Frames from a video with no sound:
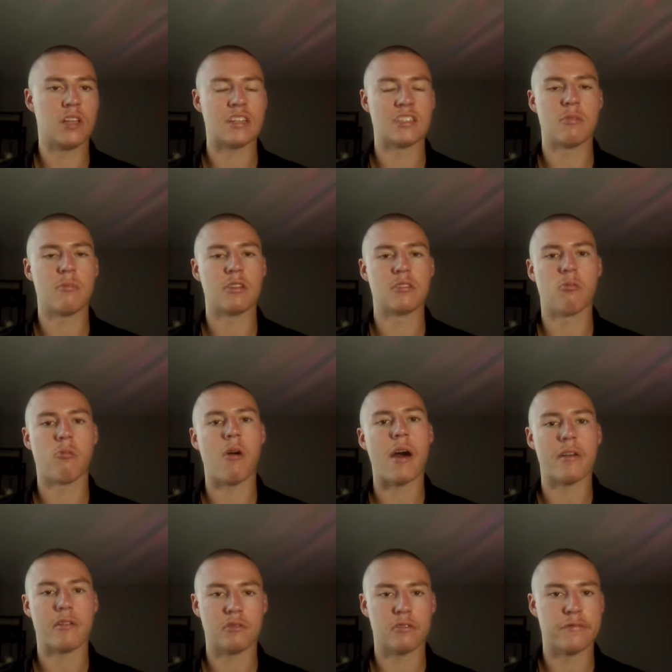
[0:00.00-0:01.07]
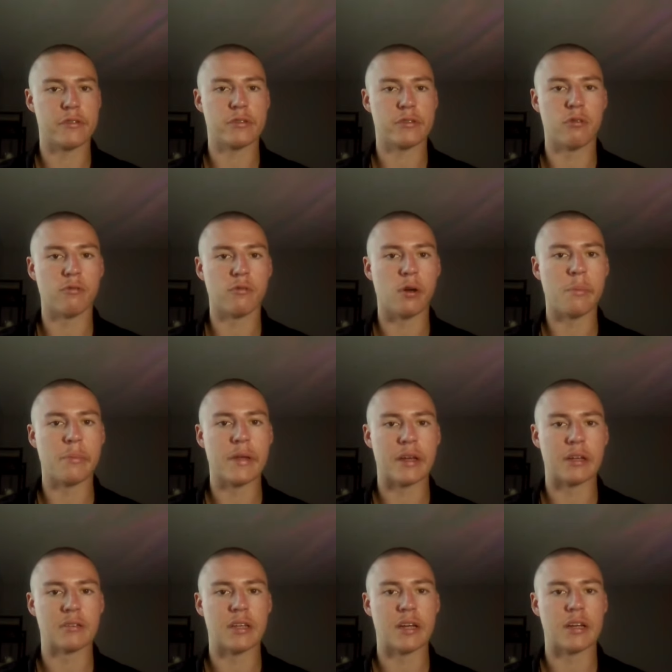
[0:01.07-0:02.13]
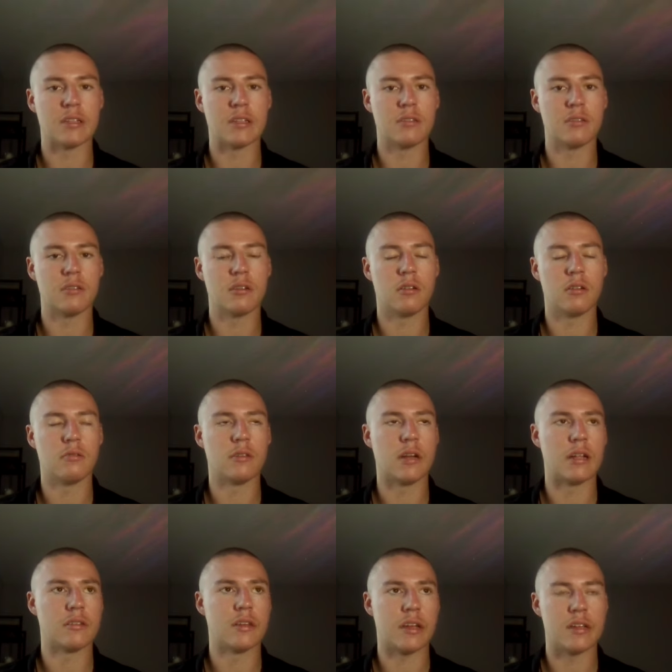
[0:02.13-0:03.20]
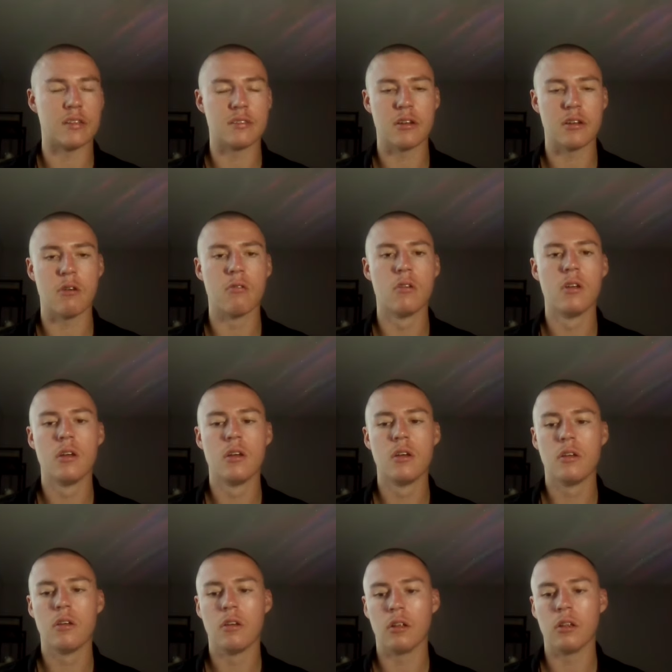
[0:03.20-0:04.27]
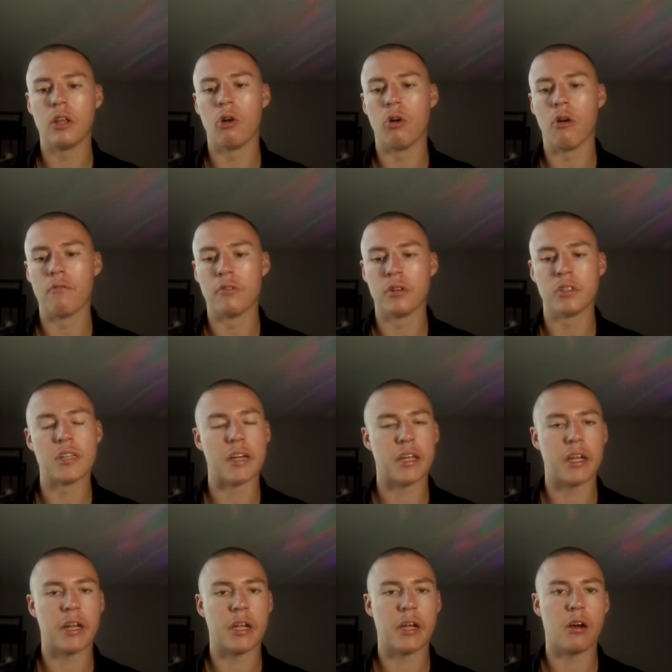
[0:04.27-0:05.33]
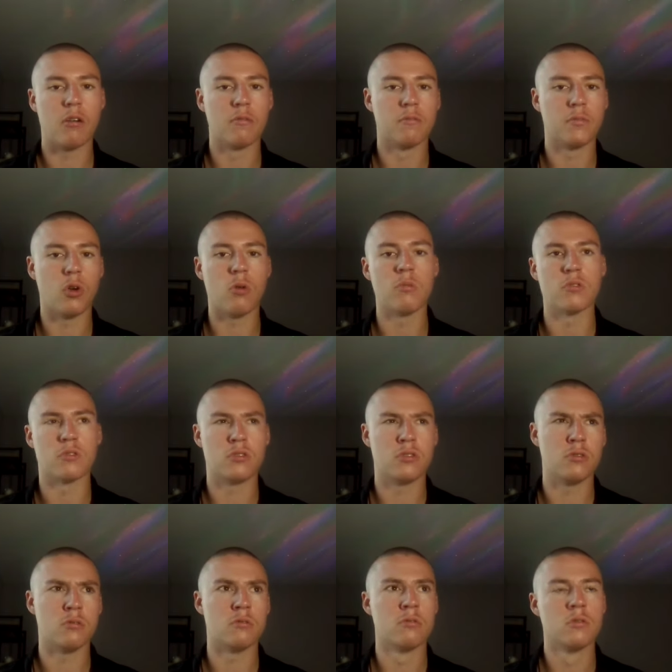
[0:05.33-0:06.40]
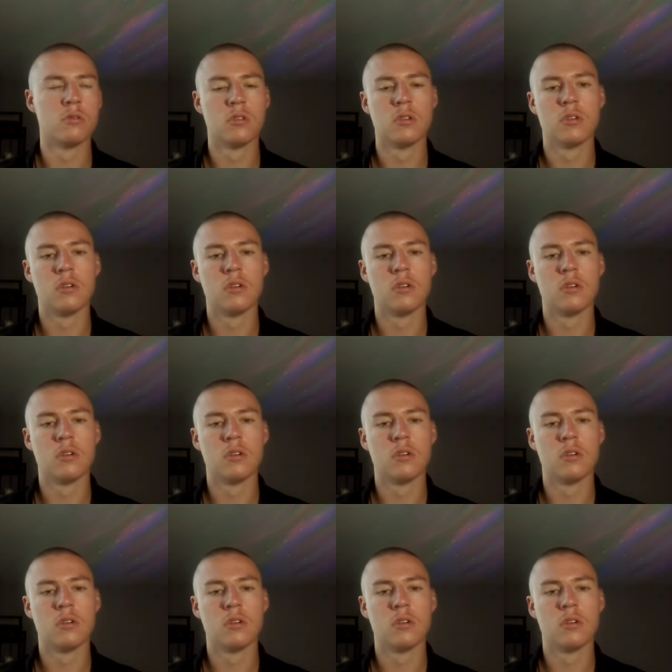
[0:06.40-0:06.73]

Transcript: testament to why he's the first overall pick decades or not decades ago, a little over a decade ago, almost two.